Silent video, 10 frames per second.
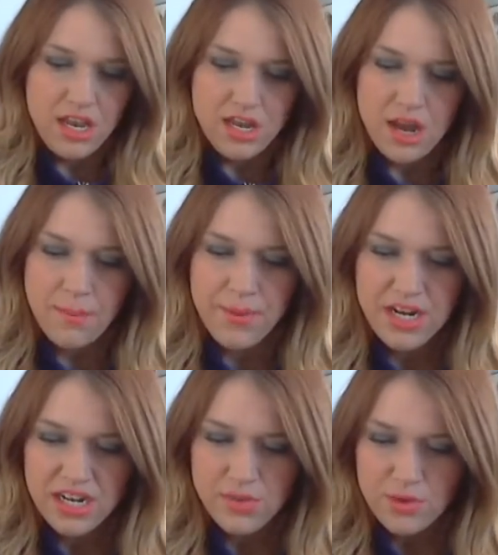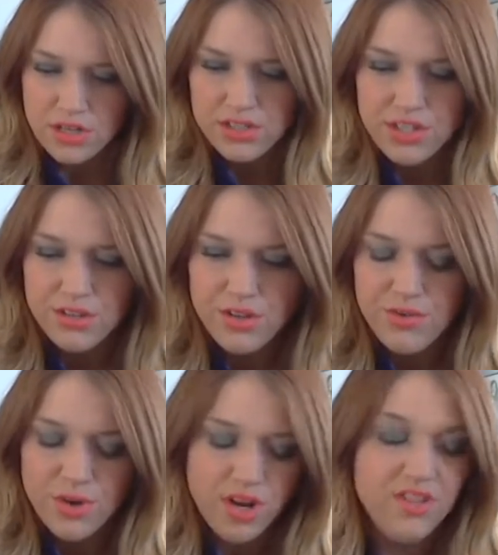Number 1, 2, 3,
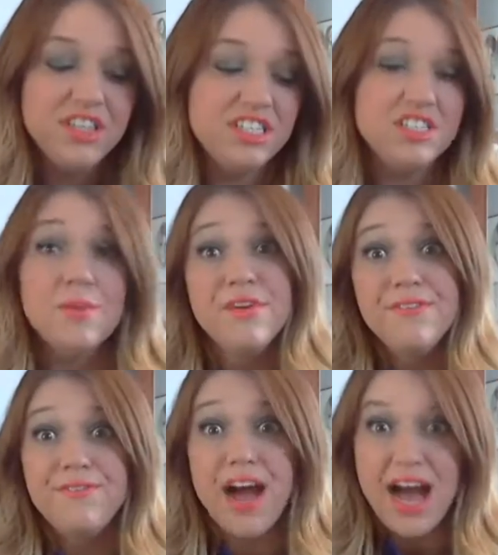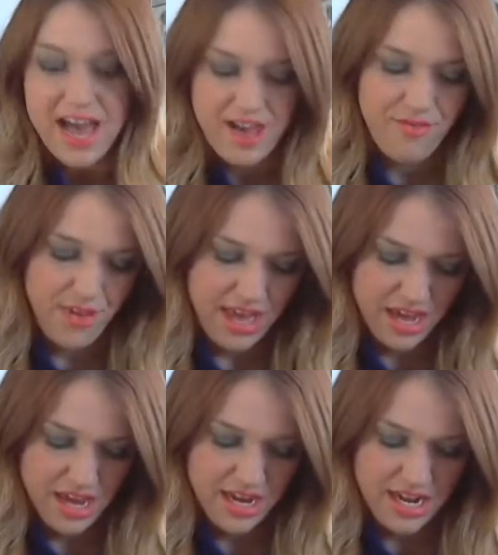4. This is number 5,
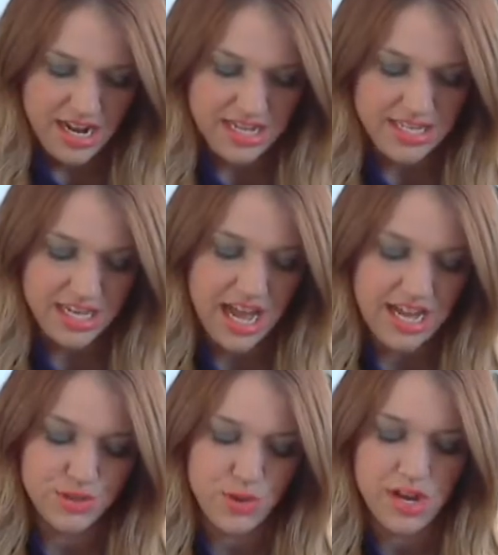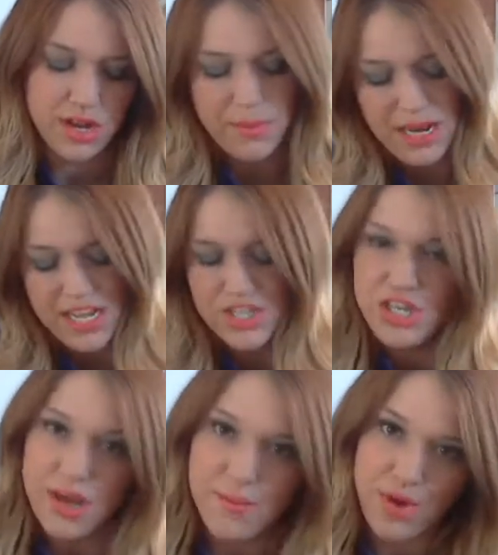and it is the Contouring Blush
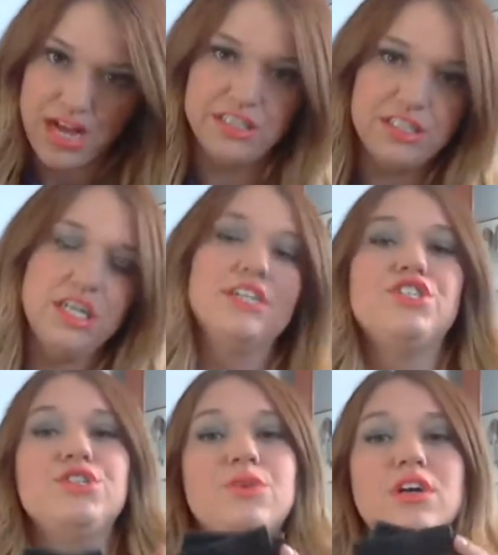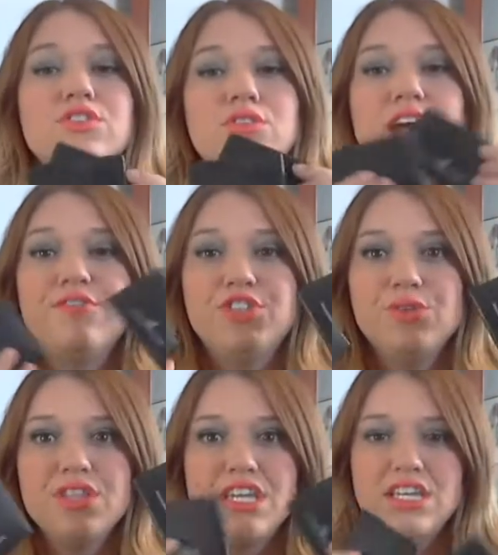and Bronzer Duo. So I have 2
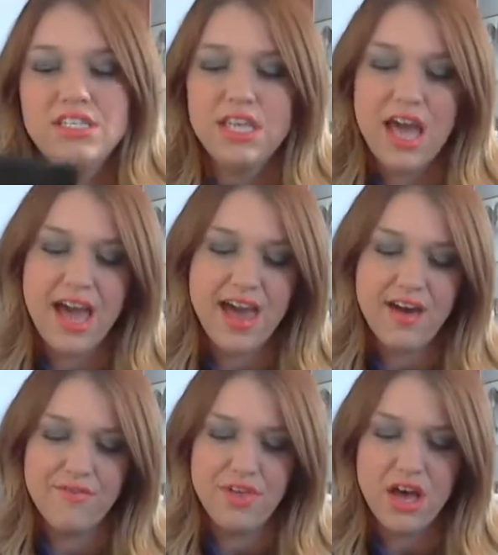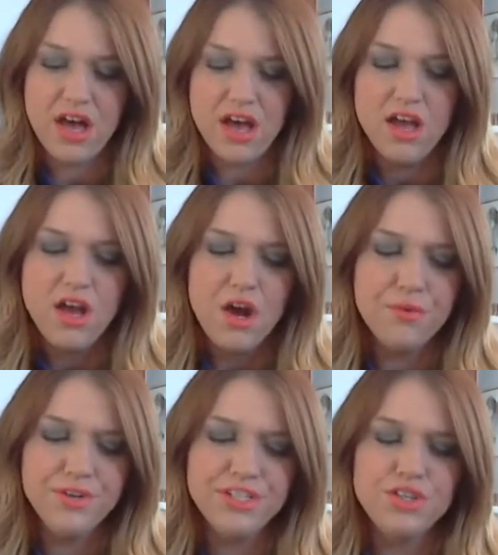of these. I have the
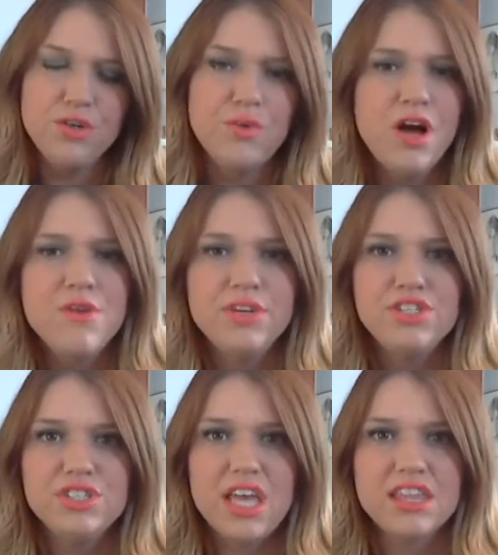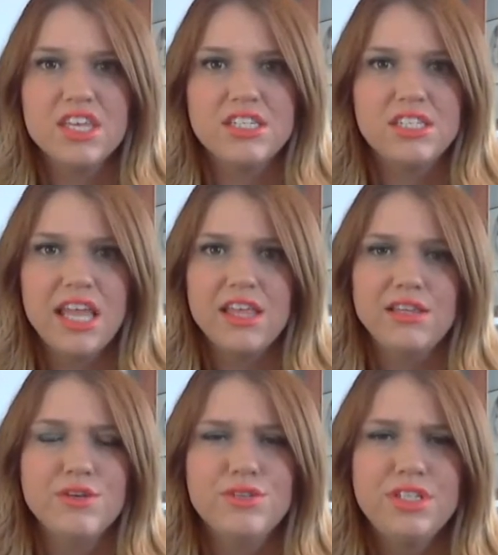original one, which is like the St.
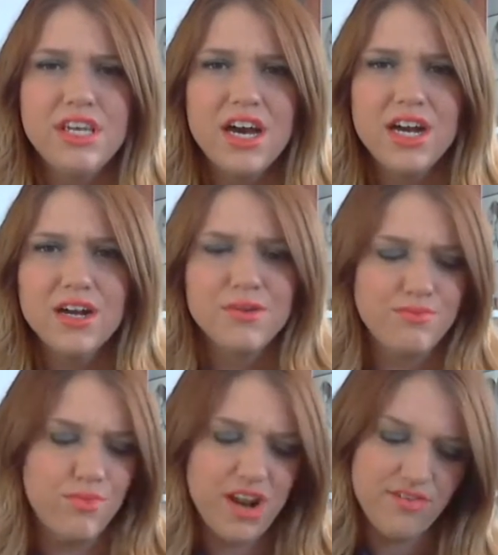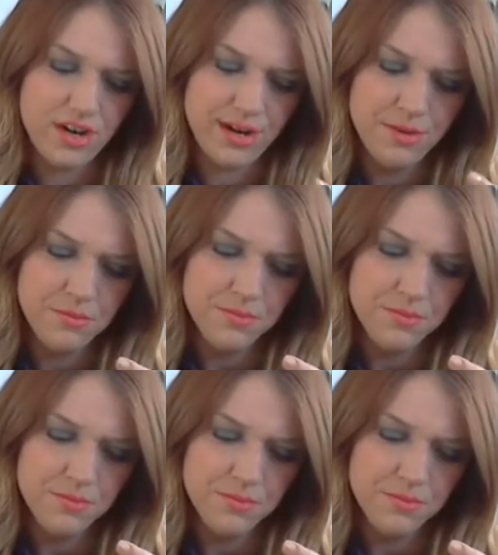Lucia or whatever.